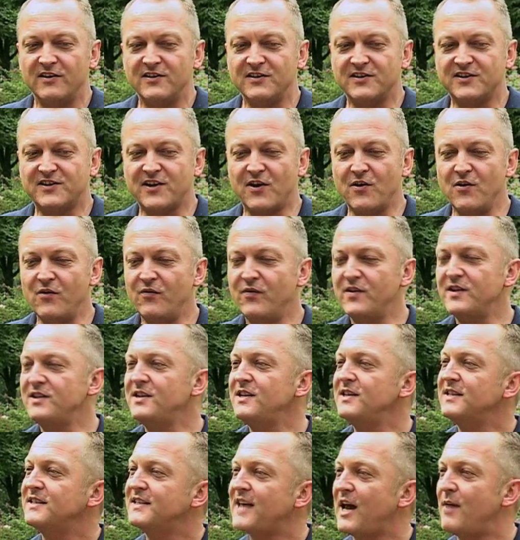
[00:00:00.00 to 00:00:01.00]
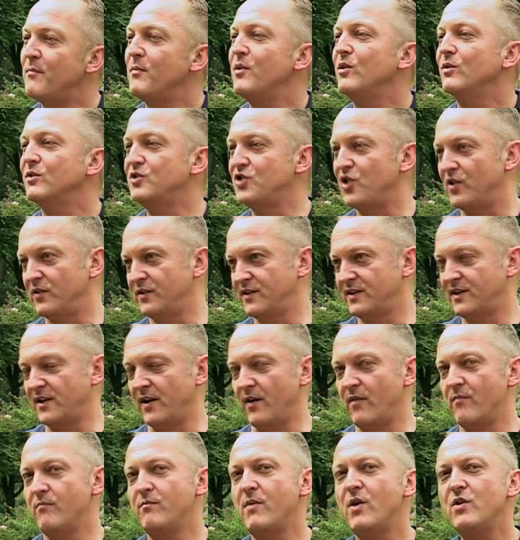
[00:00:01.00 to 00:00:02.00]
So this is Samuel
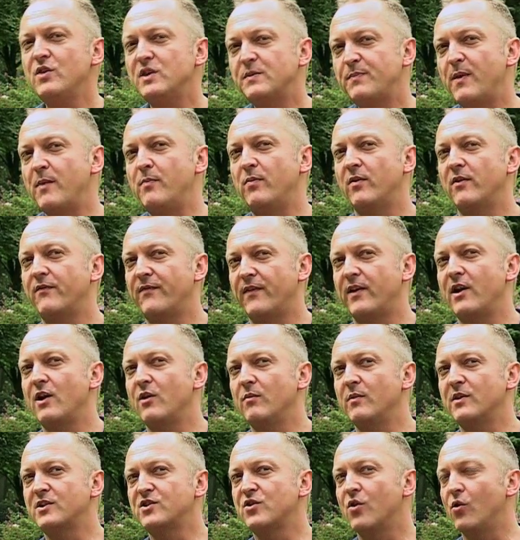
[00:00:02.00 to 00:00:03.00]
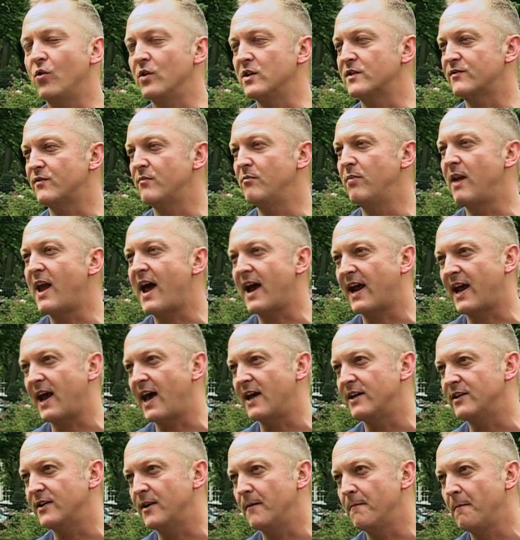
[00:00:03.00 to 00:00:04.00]
Johnson. Most people, if they know him at all, it's from
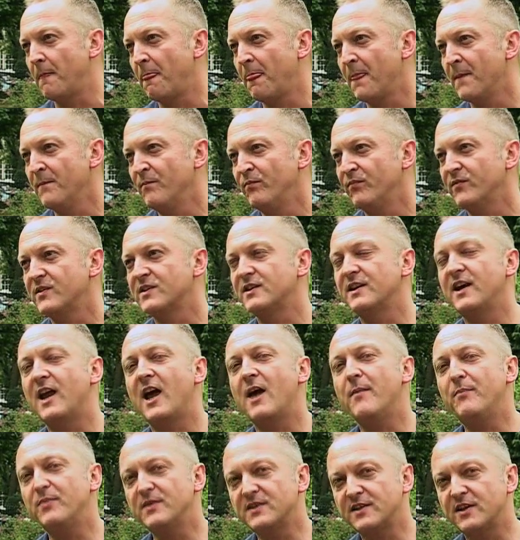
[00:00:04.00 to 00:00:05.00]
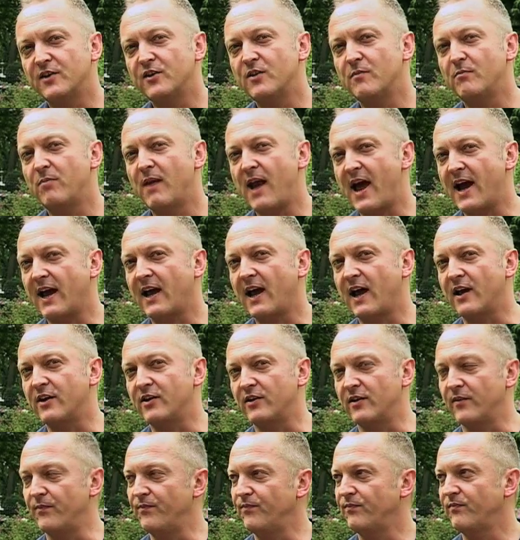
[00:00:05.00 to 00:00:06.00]
Blackadder. There's an episode of
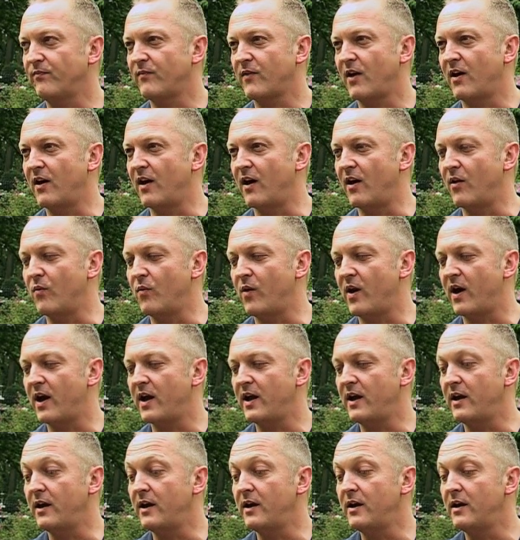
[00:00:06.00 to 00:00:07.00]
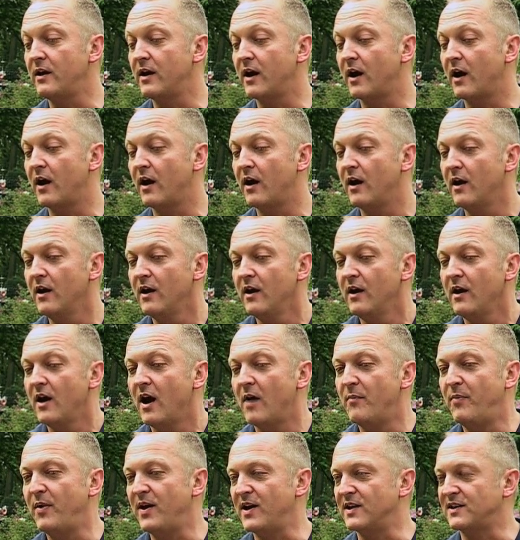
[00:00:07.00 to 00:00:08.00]
Blackadder where he
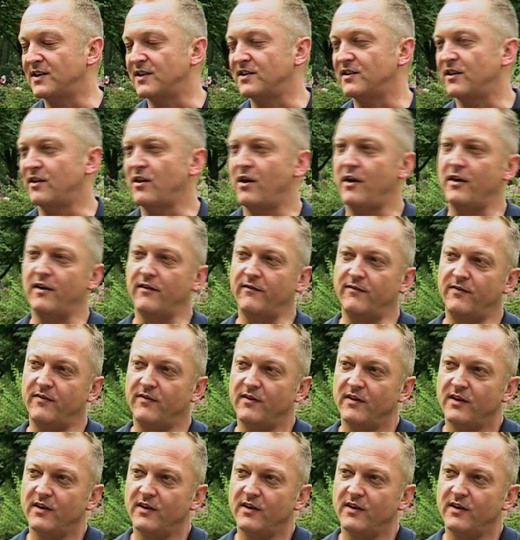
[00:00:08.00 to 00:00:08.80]
appears as a kind of